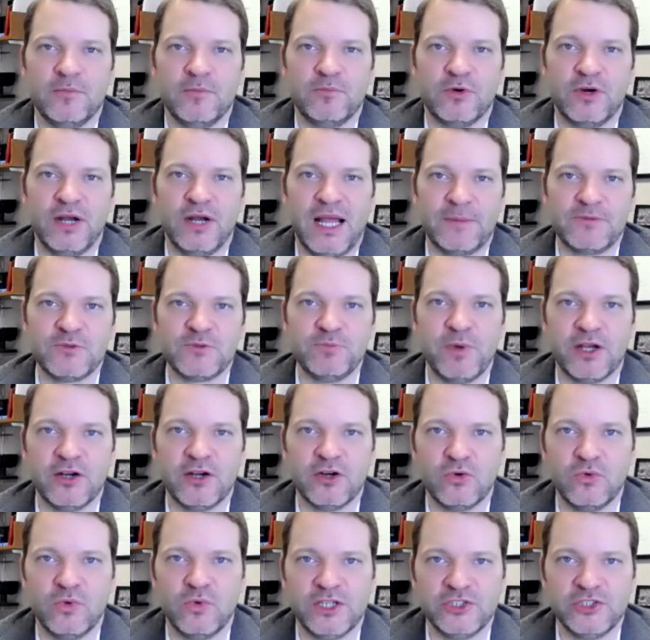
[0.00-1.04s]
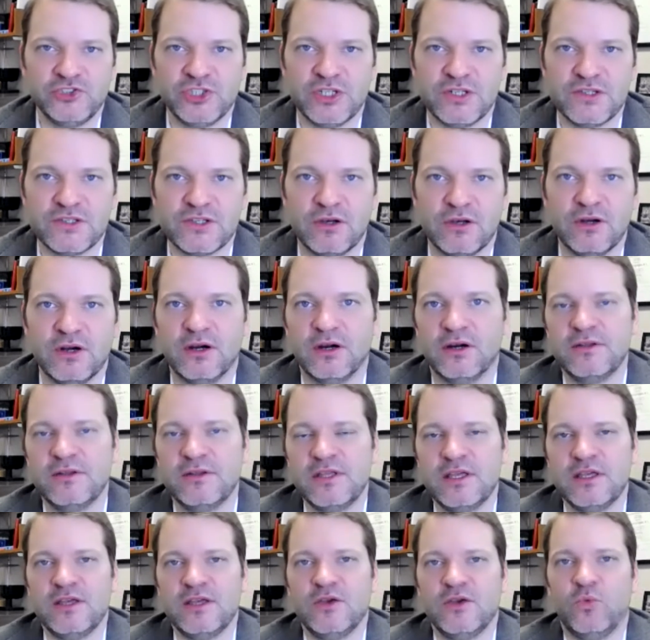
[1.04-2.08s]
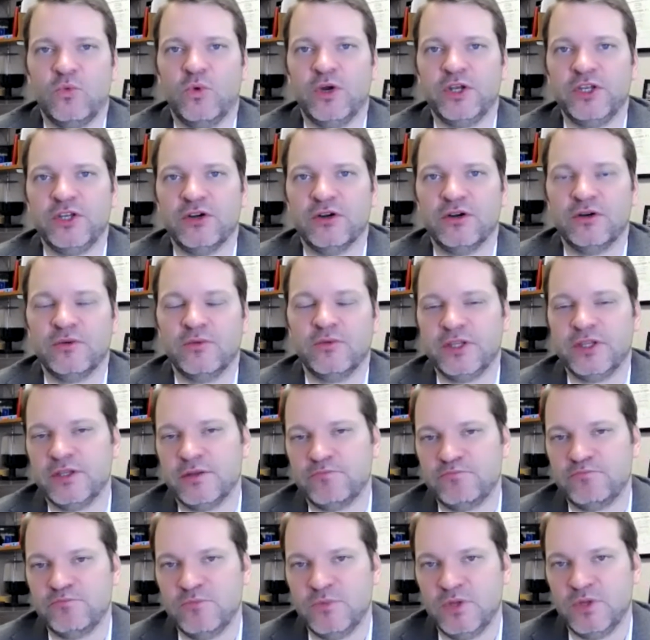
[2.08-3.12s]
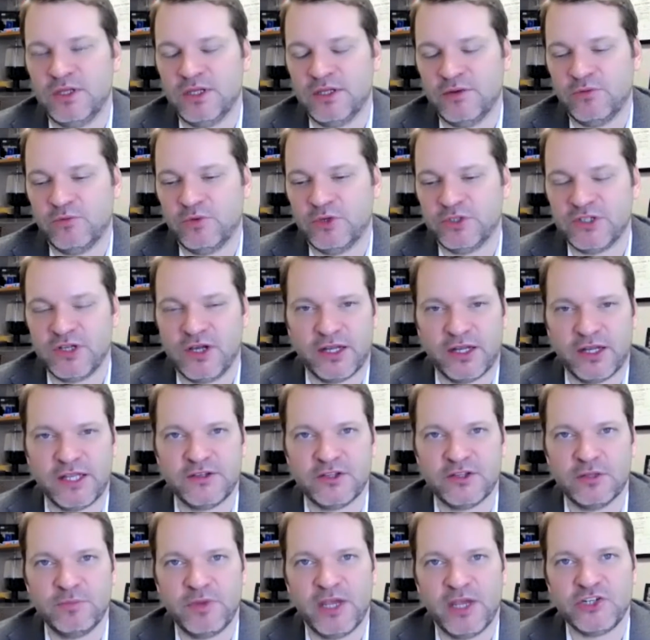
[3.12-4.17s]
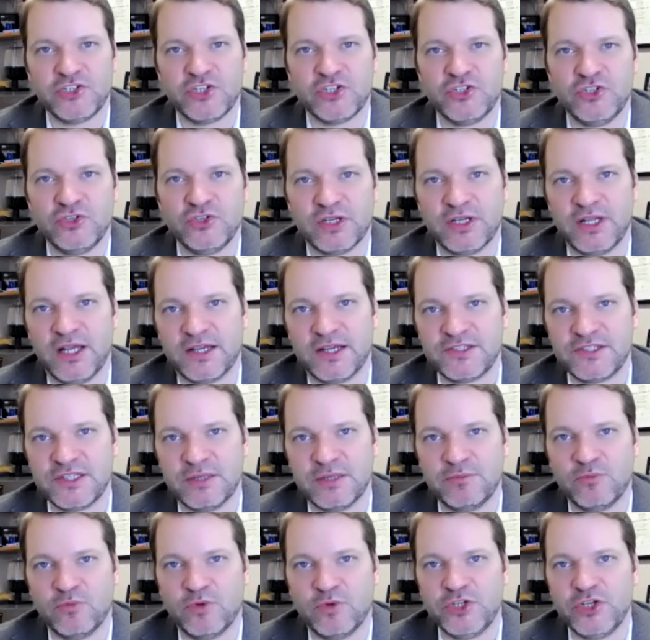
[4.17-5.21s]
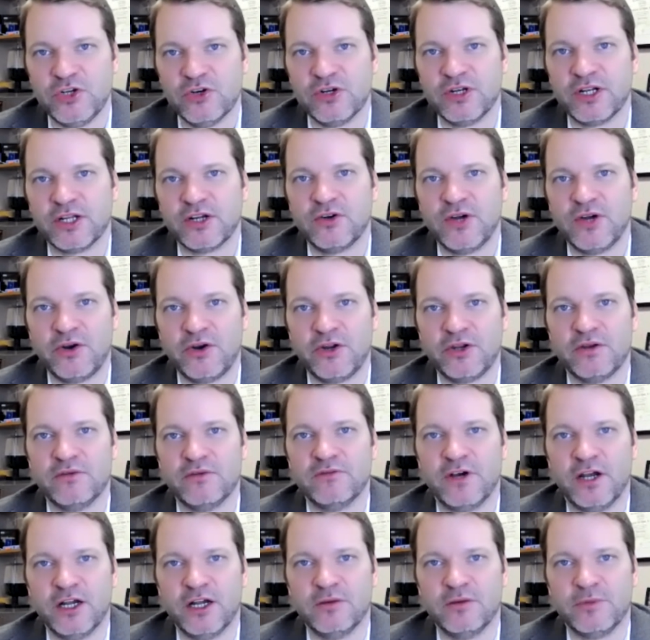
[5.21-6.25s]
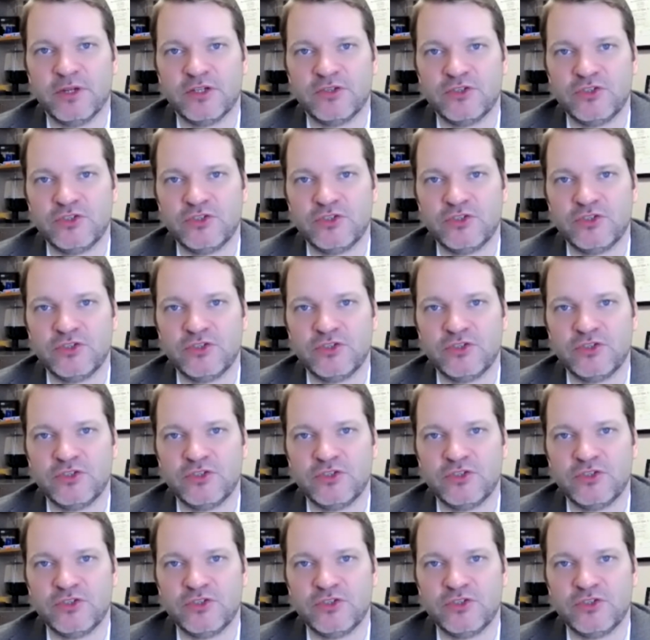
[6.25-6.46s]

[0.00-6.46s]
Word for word: Perhaps better questions are when you're when the uh, when talking to the patient, you can ask them, when you're in a crowded environment,